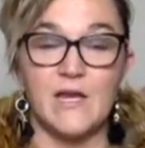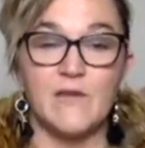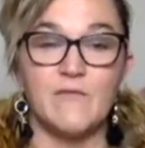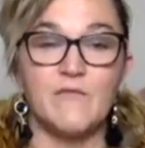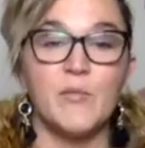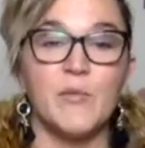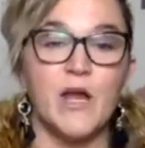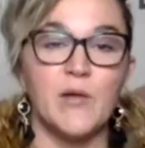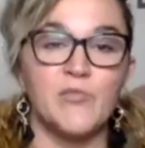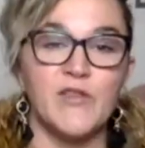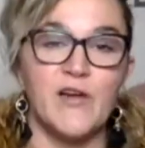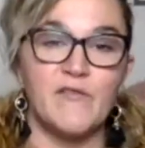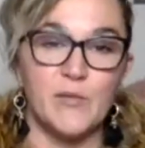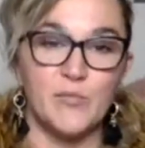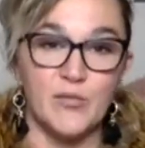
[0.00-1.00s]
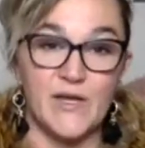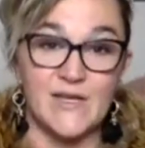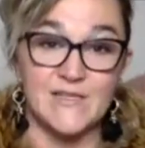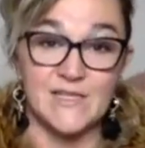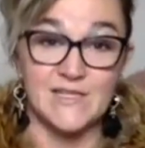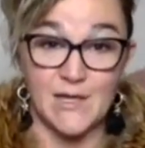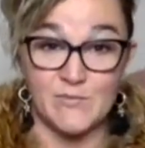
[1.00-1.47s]
from an unloving
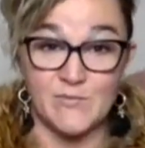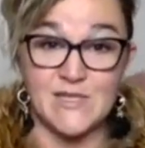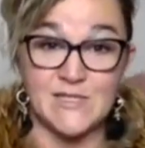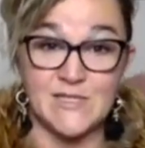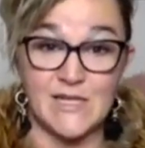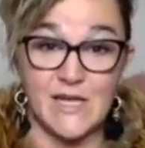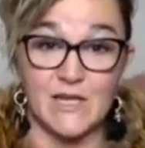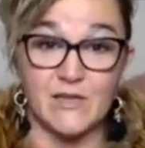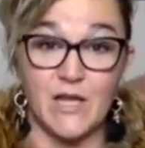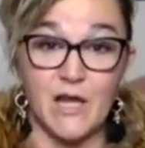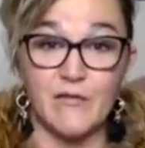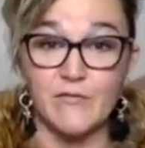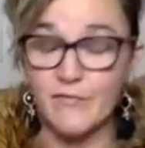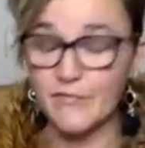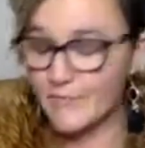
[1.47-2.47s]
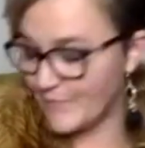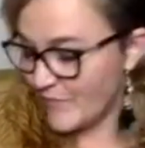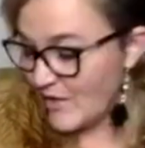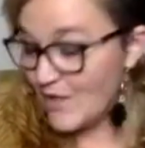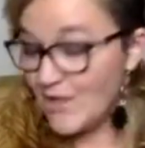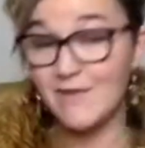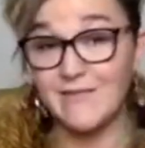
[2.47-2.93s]
place, attempting to get love.
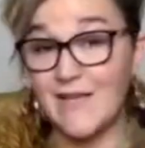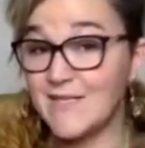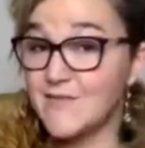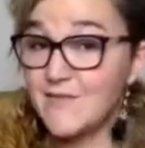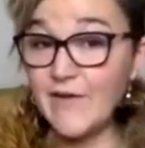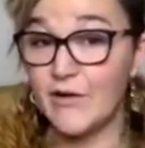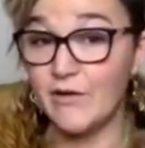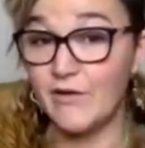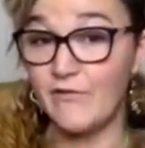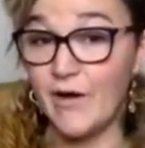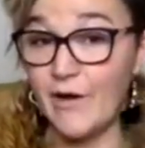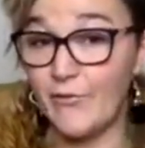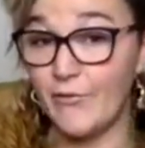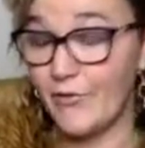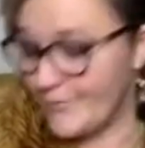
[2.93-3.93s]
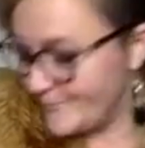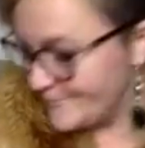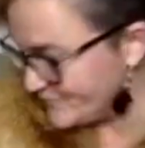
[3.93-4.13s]
That's very viral.